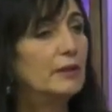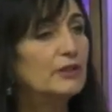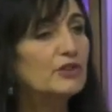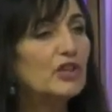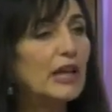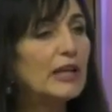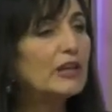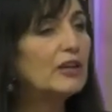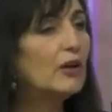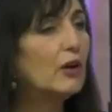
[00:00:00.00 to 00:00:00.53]

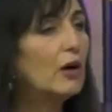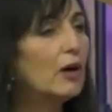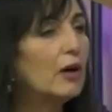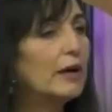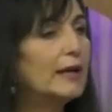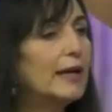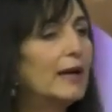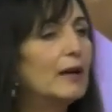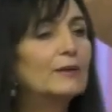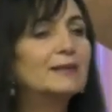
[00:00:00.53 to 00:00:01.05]
Check your
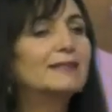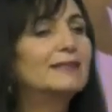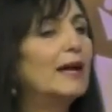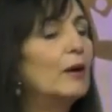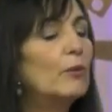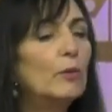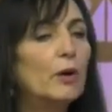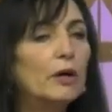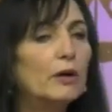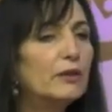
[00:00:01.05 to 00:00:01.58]
heart out. It's
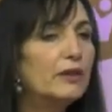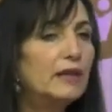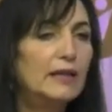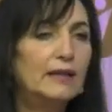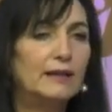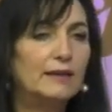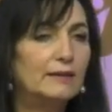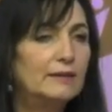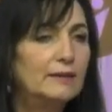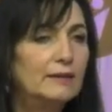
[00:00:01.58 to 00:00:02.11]
not worth
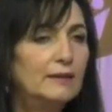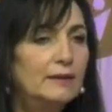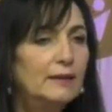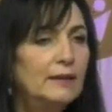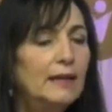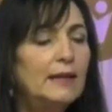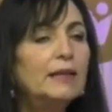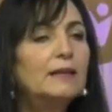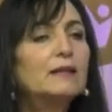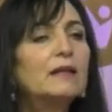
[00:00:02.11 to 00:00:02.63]
it.
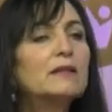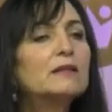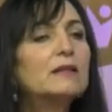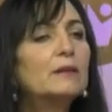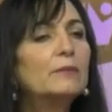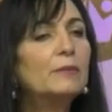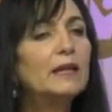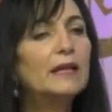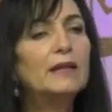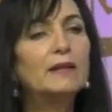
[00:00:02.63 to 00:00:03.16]
And it
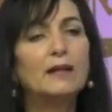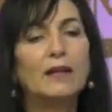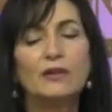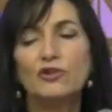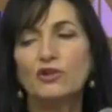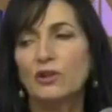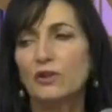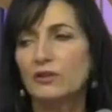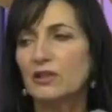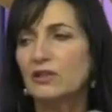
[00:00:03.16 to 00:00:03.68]
doesn't mean, and I
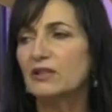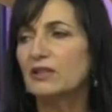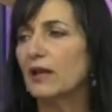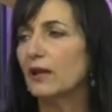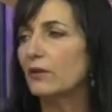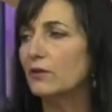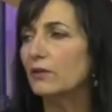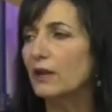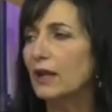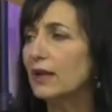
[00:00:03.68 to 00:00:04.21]
shared this the
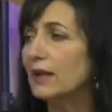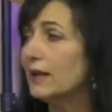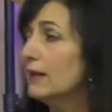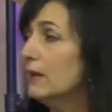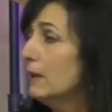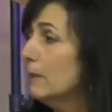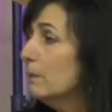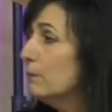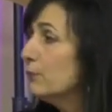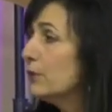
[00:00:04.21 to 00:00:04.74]
other night,
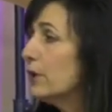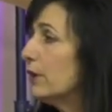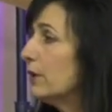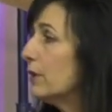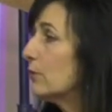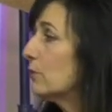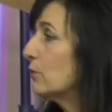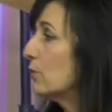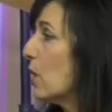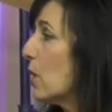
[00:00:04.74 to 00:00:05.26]
you
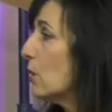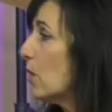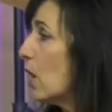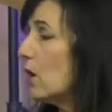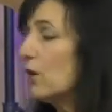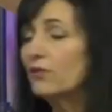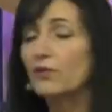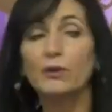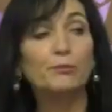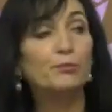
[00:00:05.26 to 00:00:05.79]
don't roll
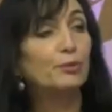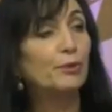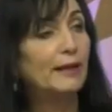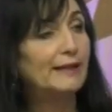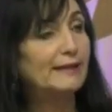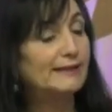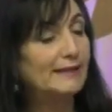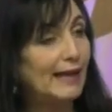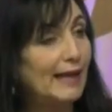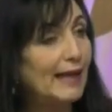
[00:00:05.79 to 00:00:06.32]
over and
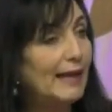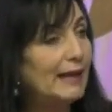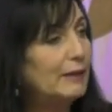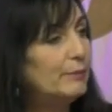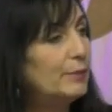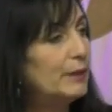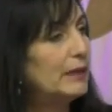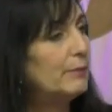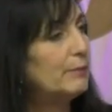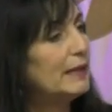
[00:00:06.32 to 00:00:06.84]
play
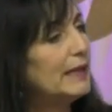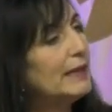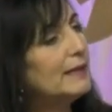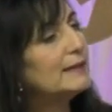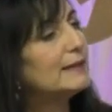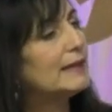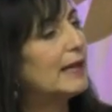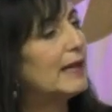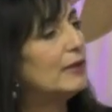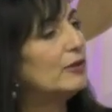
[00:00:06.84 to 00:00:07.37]
dead, but it
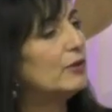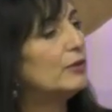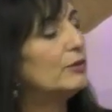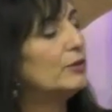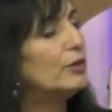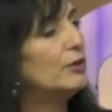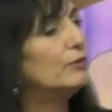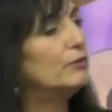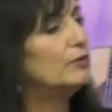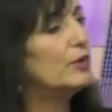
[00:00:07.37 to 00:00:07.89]
means that you,
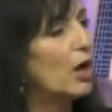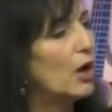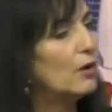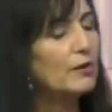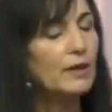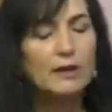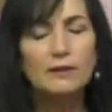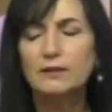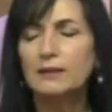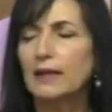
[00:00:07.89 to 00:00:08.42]
you know
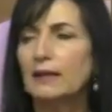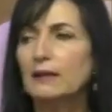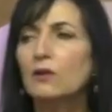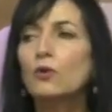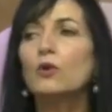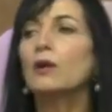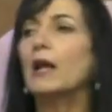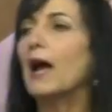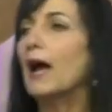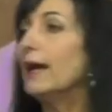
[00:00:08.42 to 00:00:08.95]
that, say,
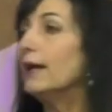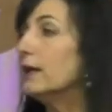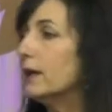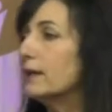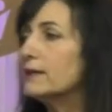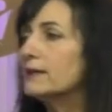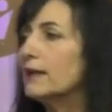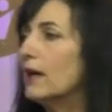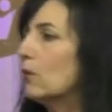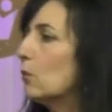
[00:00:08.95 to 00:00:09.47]
Lord, I,
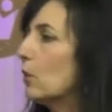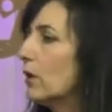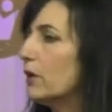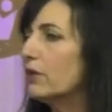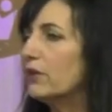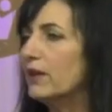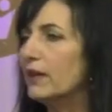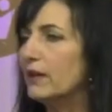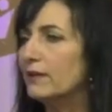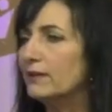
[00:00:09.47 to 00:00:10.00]
it's not
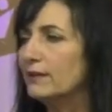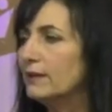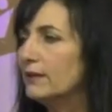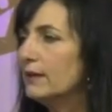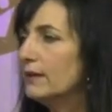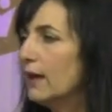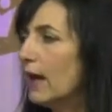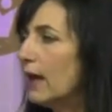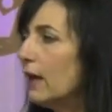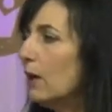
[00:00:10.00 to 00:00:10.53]
worth it.
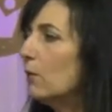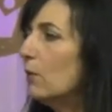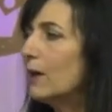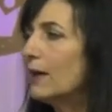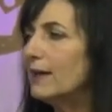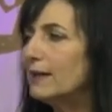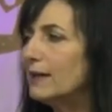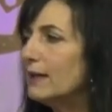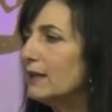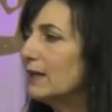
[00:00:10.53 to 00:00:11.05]
I don't
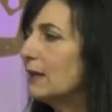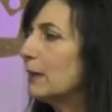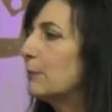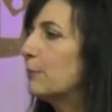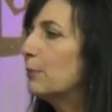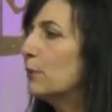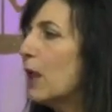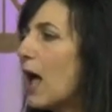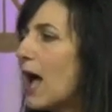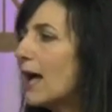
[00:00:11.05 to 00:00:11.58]
want anything
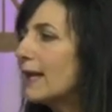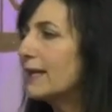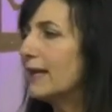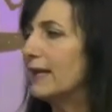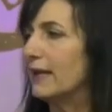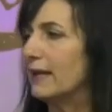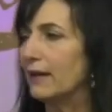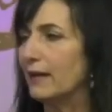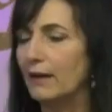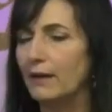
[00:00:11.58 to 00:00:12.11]

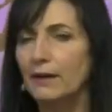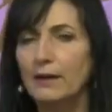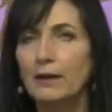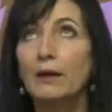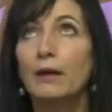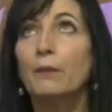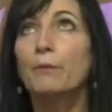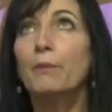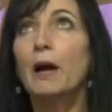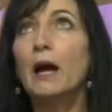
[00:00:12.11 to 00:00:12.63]
blocking
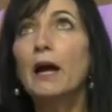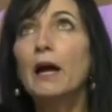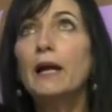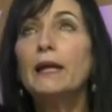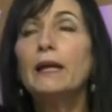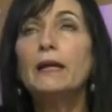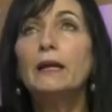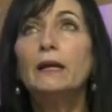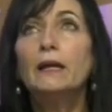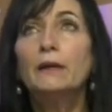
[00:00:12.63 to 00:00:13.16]

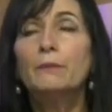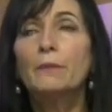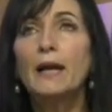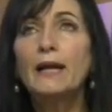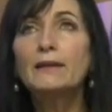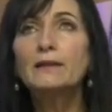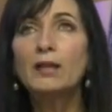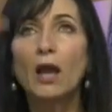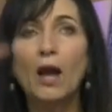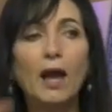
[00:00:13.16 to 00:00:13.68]
my,
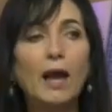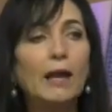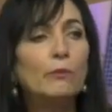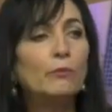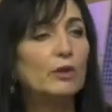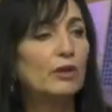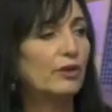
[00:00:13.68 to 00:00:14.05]
my time